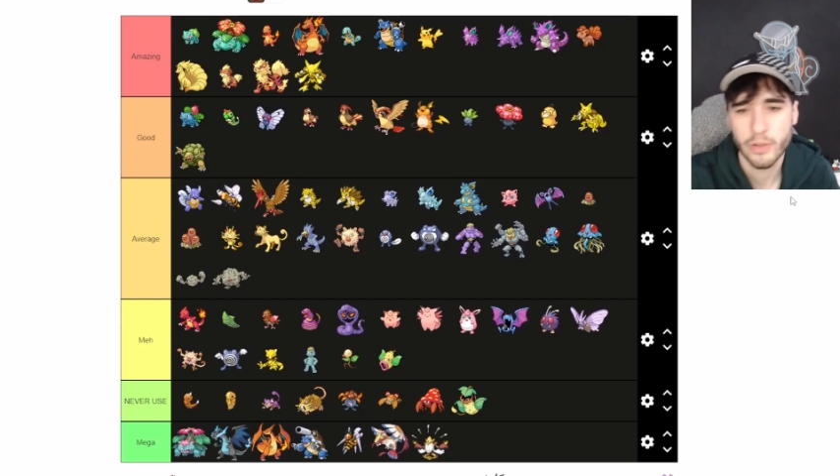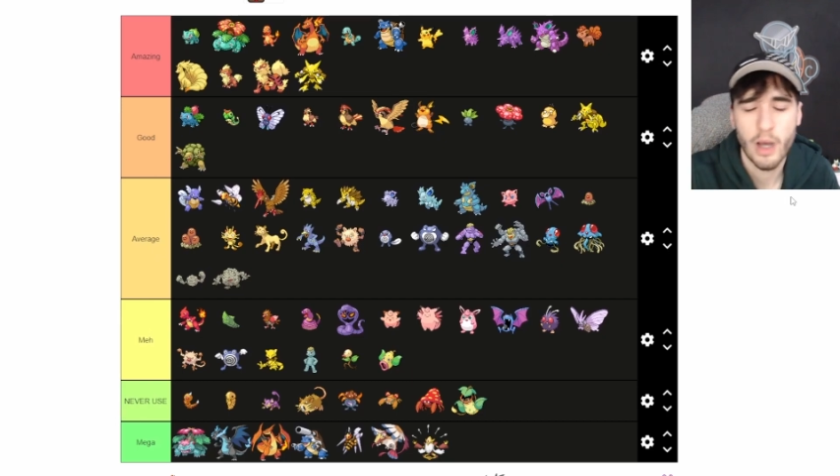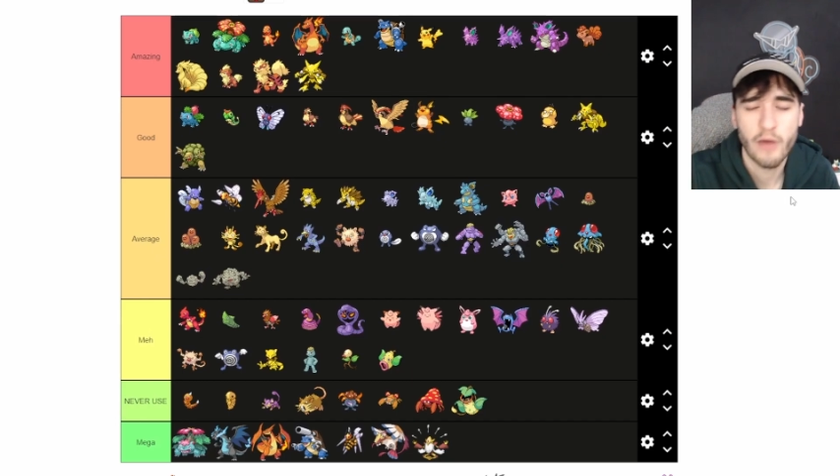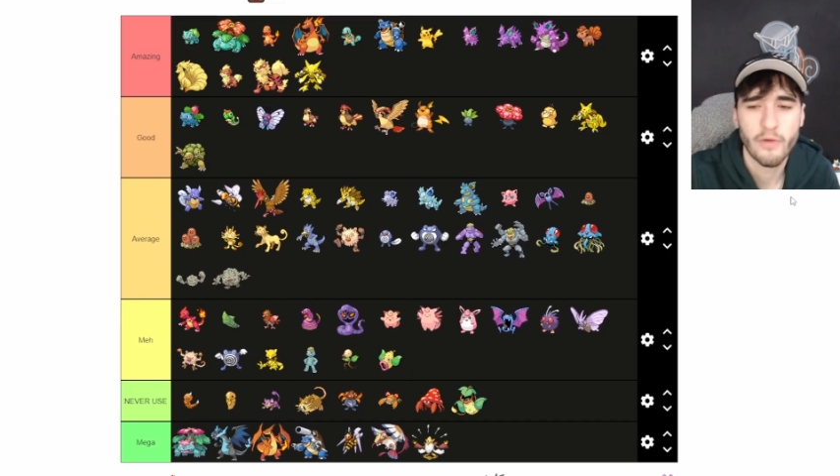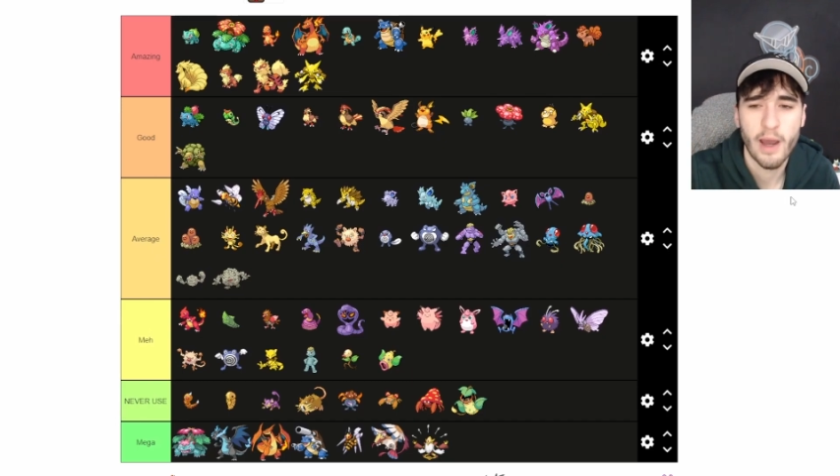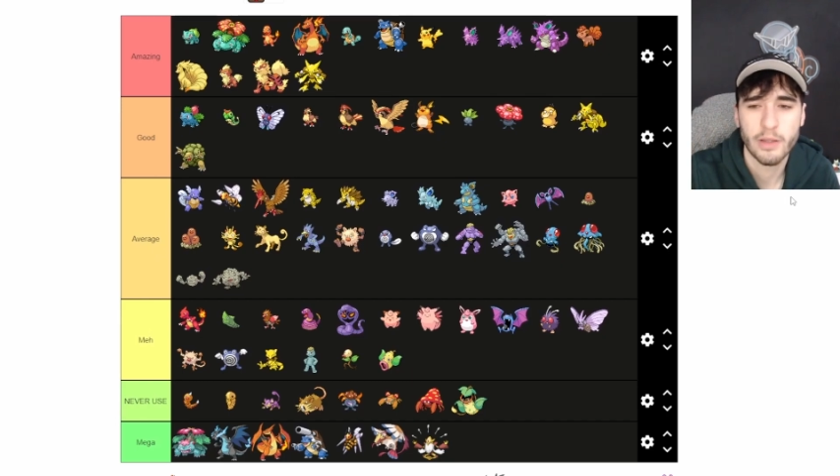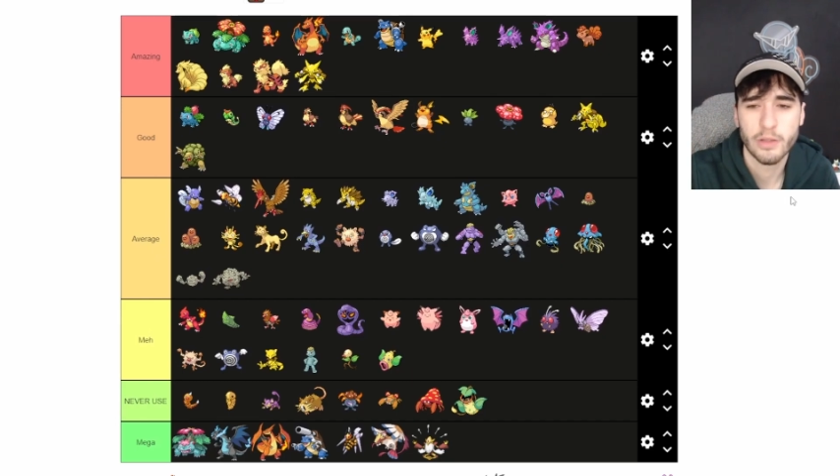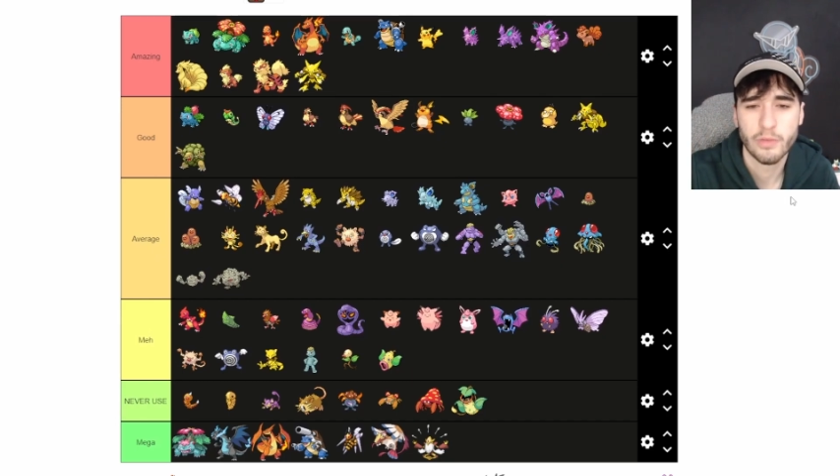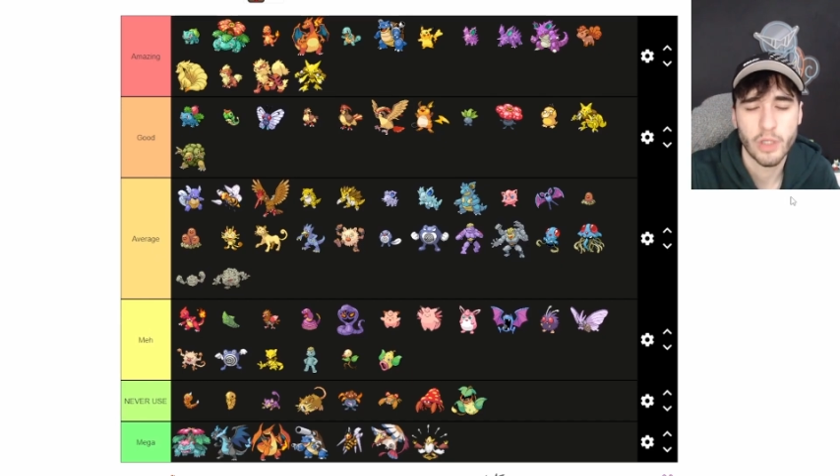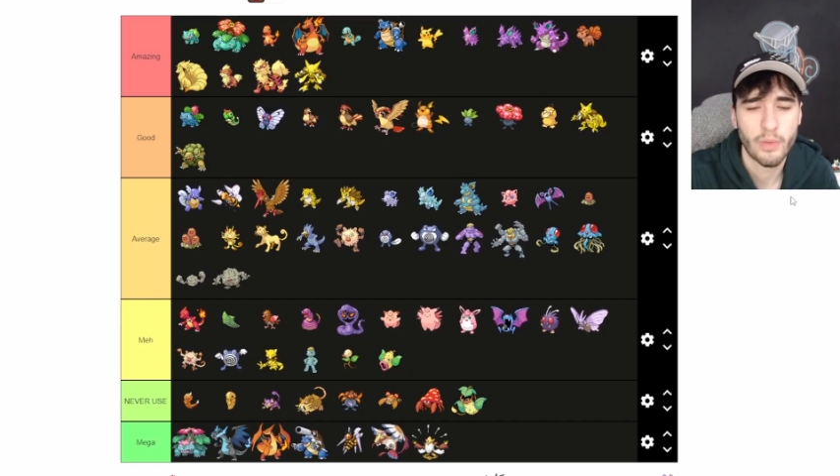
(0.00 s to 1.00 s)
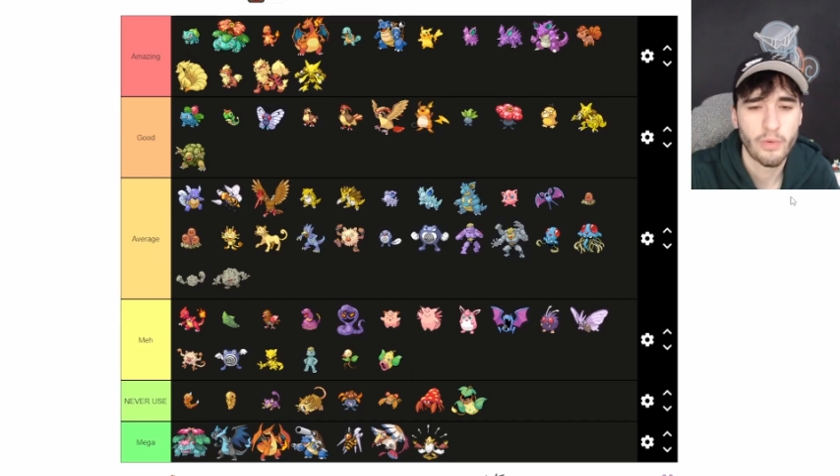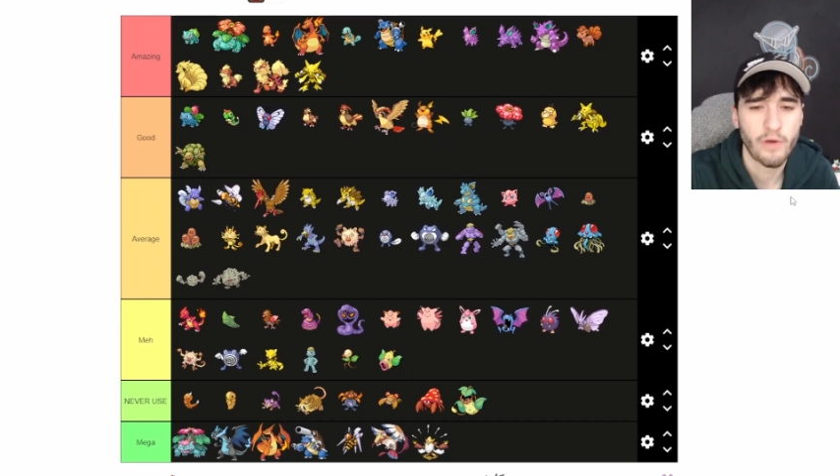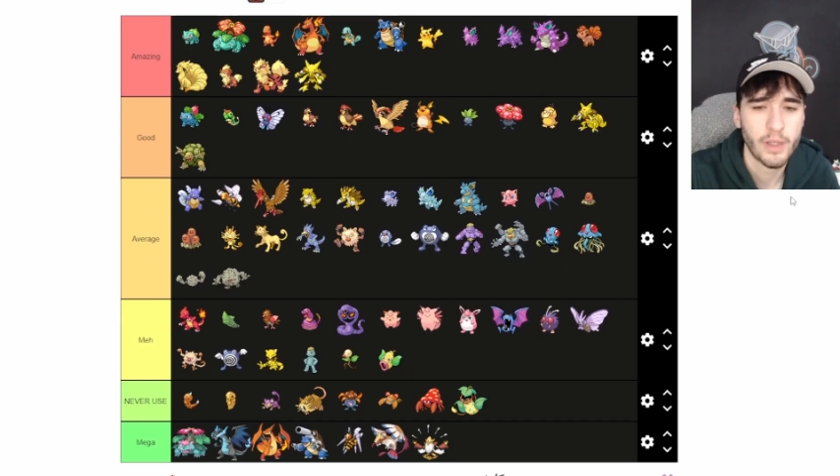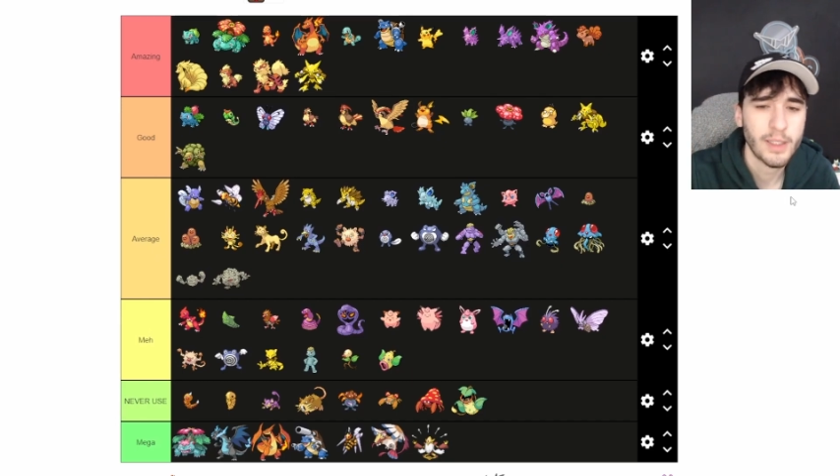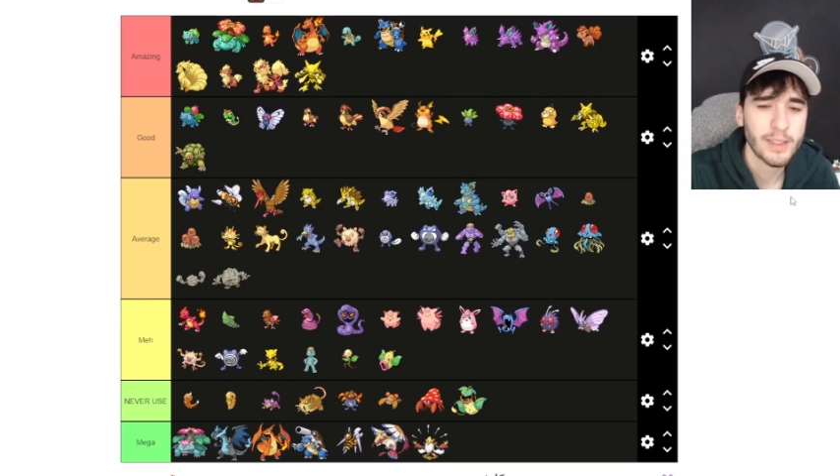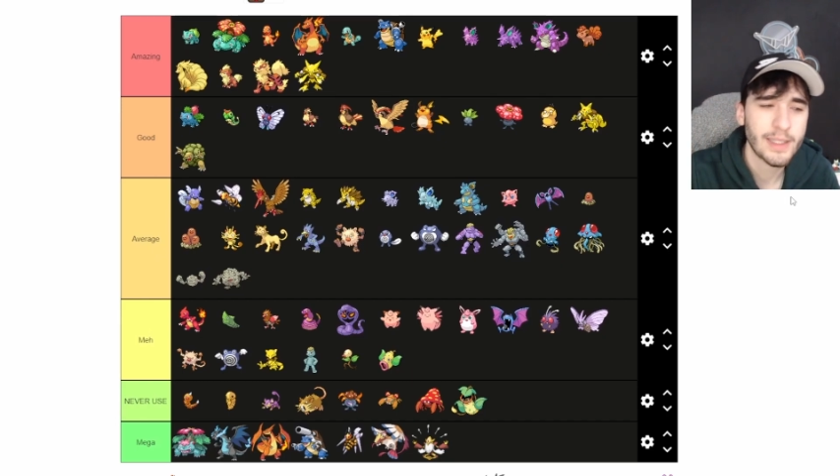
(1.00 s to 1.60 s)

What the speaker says: was hard. I had to trade my brother.